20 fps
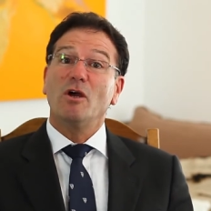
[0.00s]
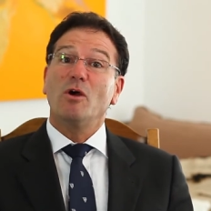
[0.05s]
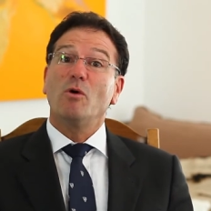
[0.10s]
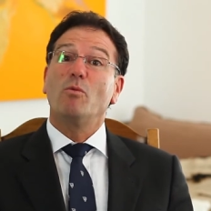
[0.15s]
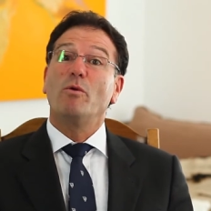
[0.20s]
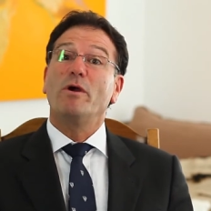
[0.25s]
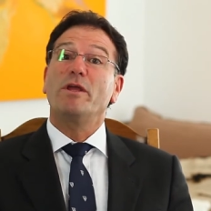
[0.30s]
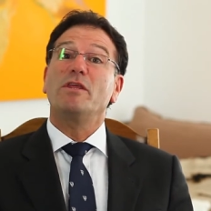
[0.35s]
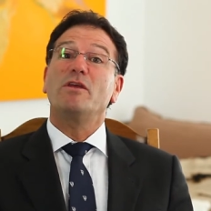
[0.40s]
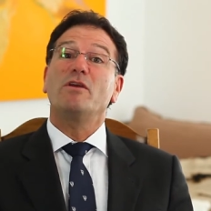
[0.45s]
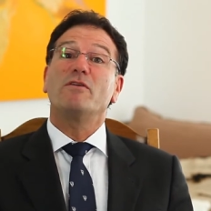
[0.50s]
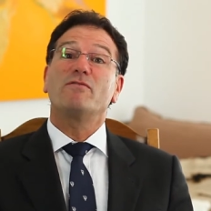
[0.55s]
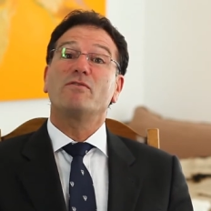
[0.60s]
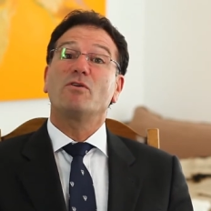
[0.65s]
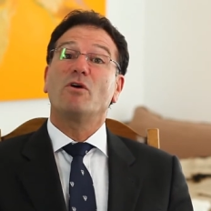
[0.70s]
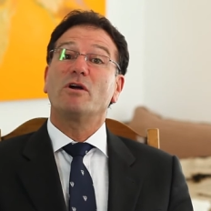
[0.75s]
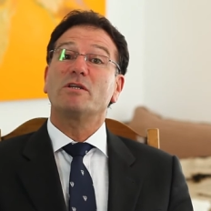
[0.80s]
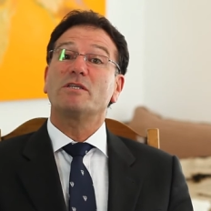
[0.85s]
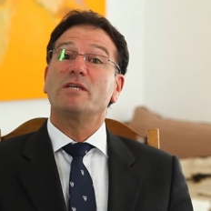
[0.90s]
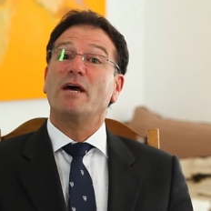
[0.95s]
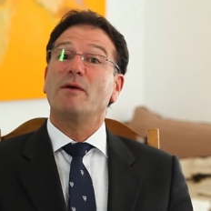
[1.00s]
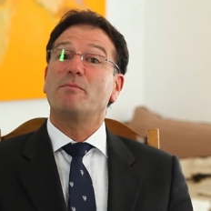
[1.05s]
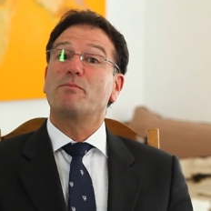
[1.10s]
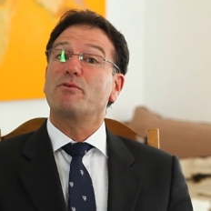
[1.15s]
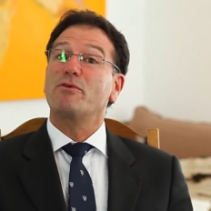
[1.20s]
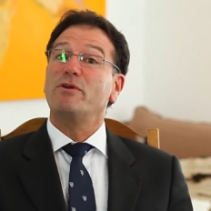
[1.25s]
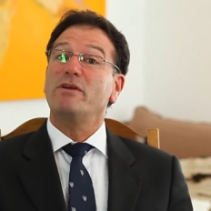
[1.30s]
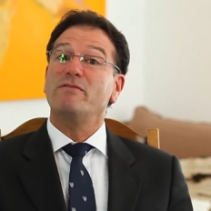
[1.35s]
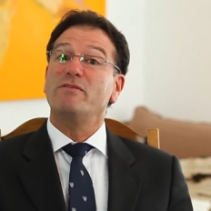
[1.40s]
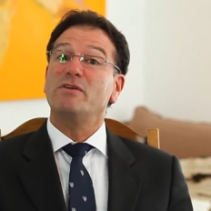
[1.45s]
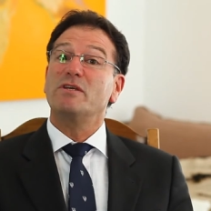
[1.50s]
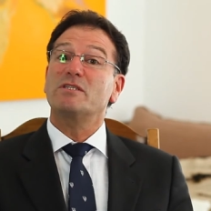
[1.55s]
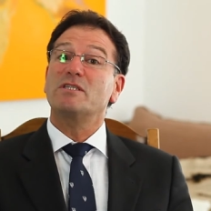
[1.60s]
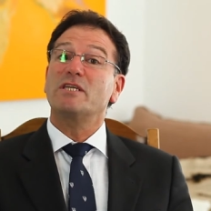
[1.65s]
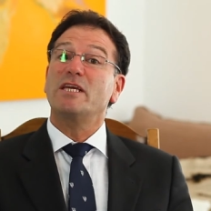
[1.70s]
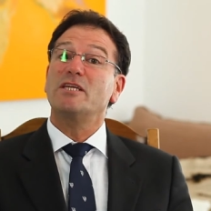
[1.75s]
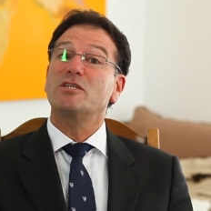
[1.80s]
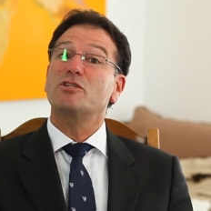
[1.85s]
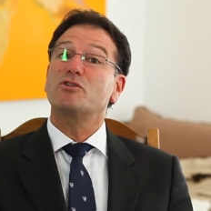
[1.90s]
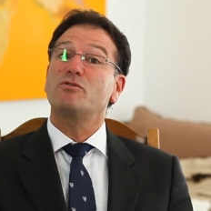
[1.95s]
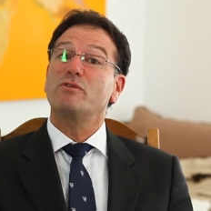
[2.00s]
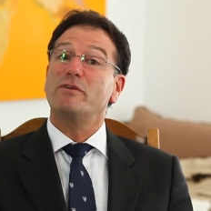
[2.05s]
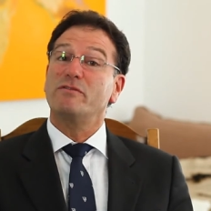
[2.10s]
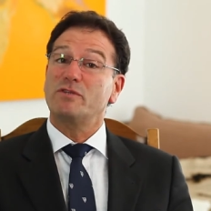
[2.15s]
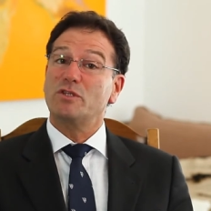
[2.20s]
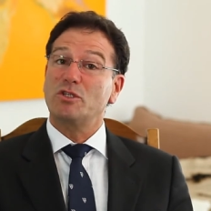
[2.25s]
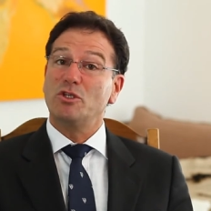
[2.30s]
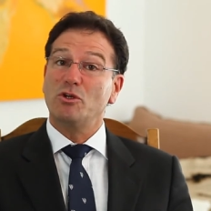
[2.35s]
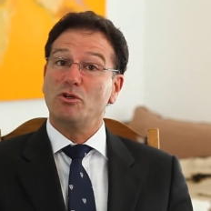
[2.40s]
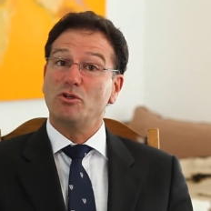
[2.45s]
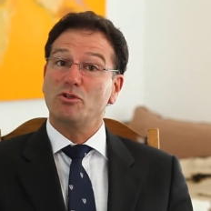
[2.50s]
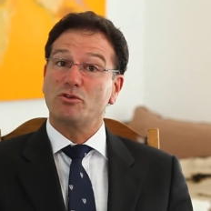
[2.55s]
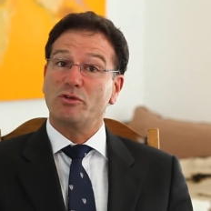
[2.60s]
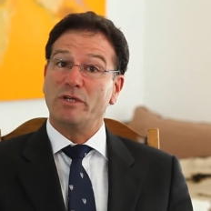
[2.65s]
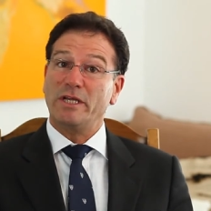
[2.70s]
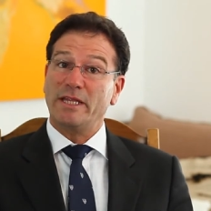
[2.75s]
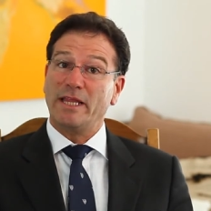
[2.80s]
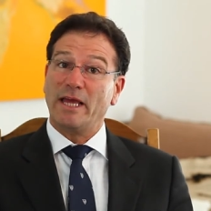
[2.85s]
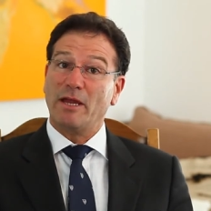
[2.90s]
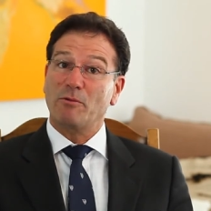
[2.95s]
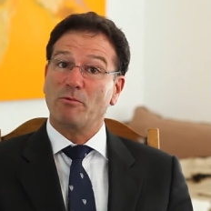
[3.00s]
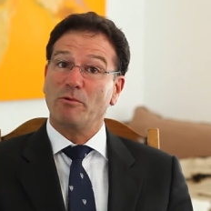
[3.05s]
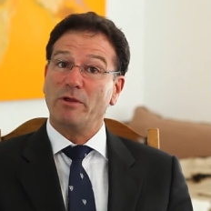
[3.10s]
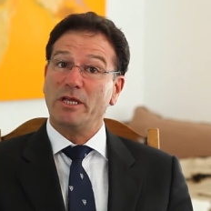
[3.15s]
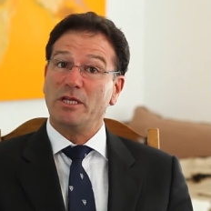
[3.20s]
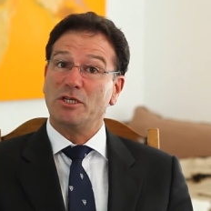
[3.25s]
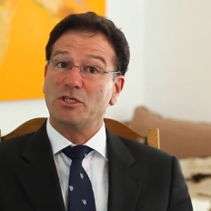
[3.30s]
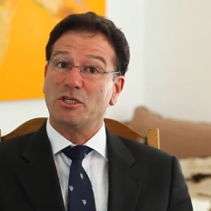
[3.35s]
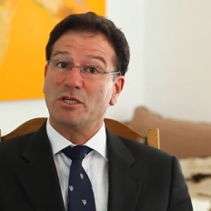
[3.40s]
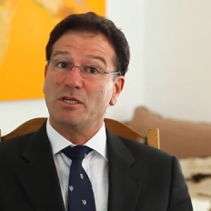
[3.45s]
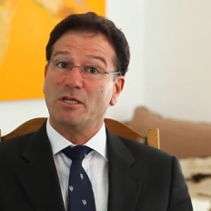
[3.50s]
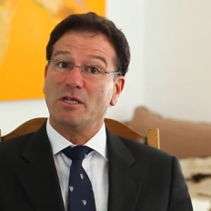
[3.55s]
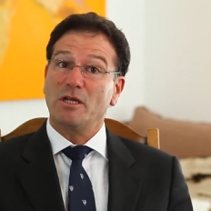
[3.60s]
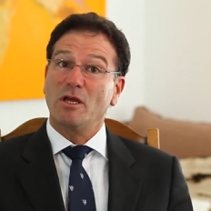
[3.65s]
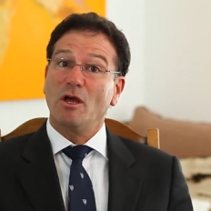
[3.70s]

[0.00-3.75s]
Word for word: whether you've got a previous history of surgery in that region.